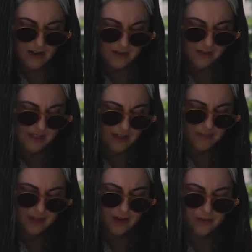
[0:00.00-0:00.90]
Harris always yelling
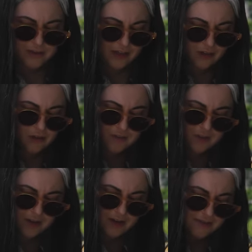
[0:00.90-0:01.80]
at me that I don't clean our herbs
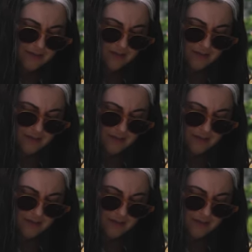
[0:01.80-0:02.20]
well enough.